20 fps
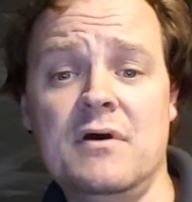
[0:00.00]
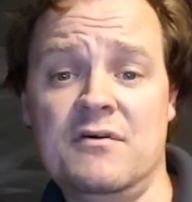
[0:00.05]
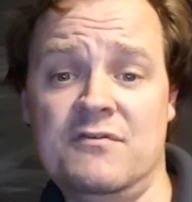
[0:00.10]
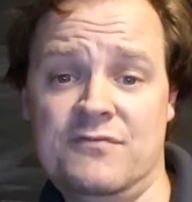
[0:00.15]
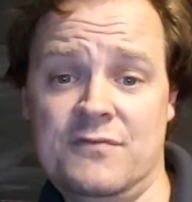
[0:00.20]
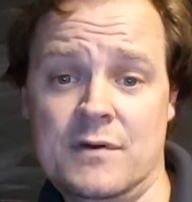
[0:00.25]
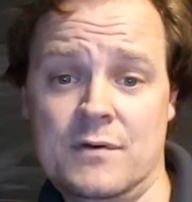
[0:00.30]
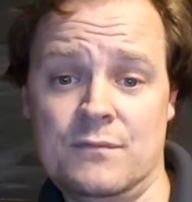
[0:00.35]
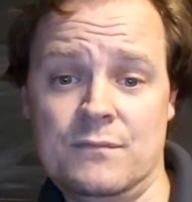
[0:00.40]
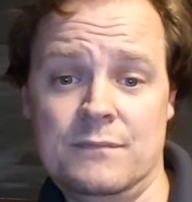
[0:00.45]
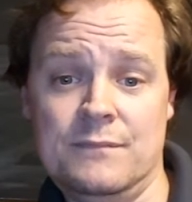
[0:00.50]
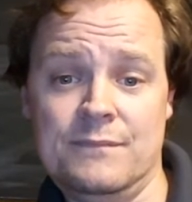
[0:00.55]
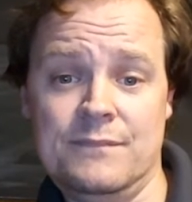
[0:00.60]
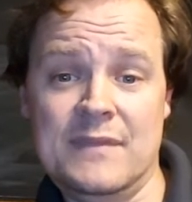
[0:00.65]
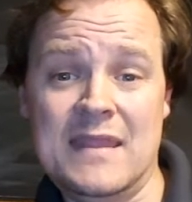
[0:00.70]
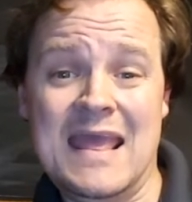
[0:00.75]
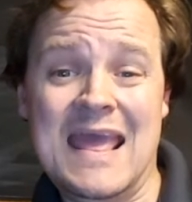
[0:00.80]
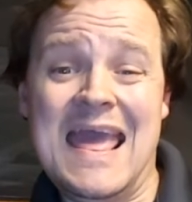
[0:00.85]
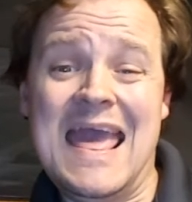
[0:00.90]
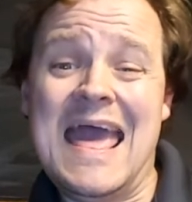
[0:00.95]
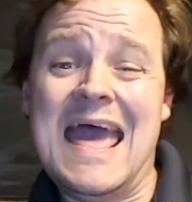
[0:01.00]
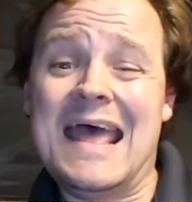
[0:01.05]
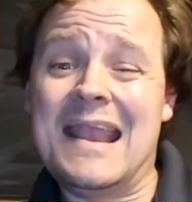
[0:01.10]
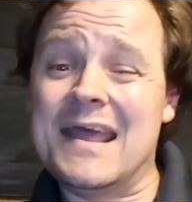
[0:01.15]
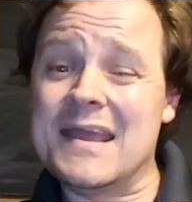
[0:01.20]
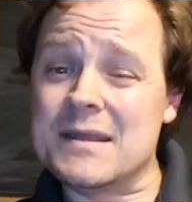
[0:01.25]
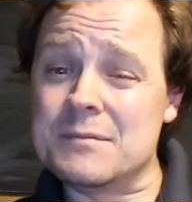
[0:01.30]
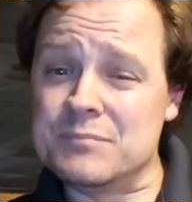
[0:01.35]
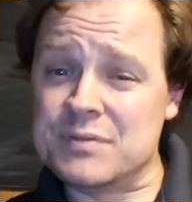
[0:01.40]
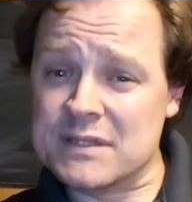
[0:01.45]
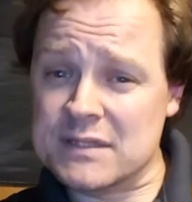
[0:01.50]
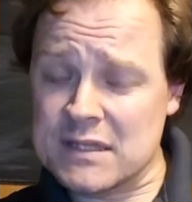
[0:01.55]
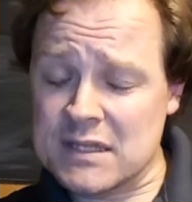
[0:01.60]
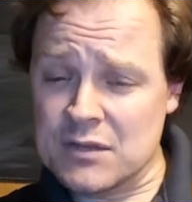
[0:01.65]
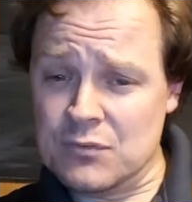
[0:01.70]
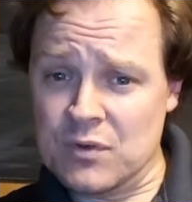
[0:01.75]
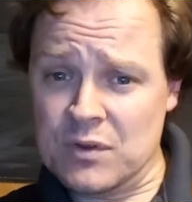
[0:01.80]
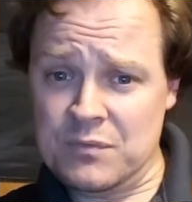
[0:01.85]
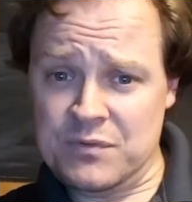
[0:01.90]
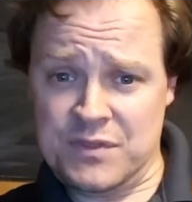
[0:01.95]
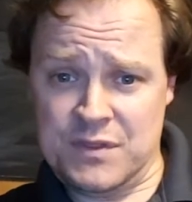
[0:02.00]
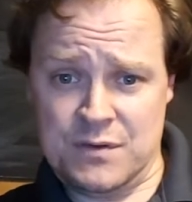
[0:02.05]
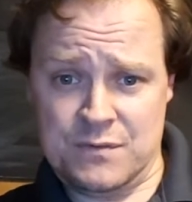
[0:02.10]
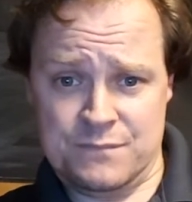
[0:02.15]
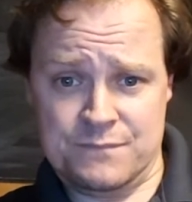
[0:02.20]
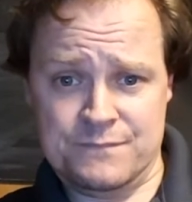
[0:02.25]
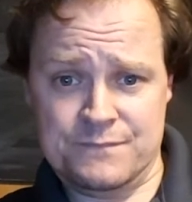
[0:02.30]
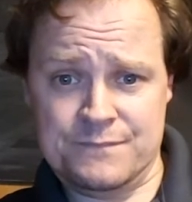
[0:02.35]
of phone. And I completely agree with you.